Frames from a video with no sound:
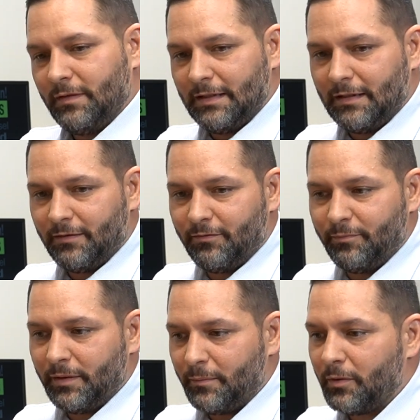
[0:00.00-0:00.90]
that
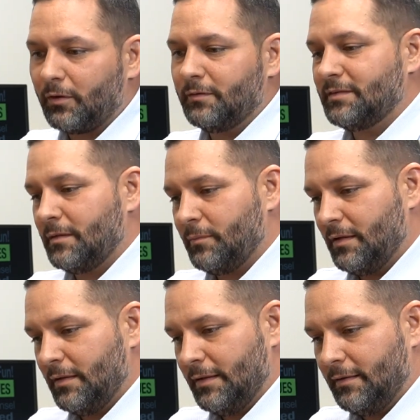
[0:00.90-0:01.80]
I've been a part of
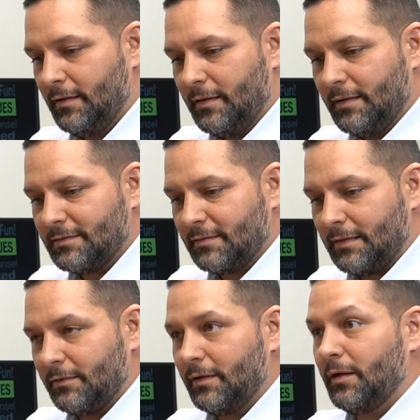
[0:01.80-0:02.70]
something that has
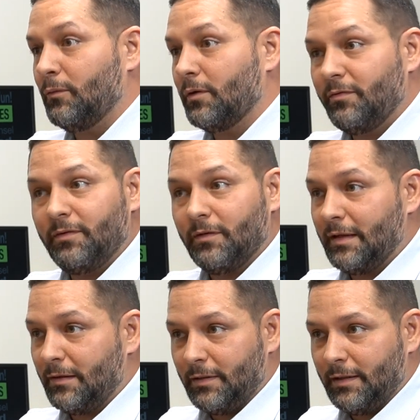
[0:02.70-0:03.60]
allowed anyone to feel
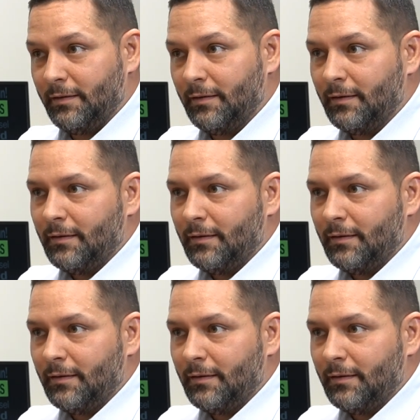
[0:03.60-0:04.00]
that way.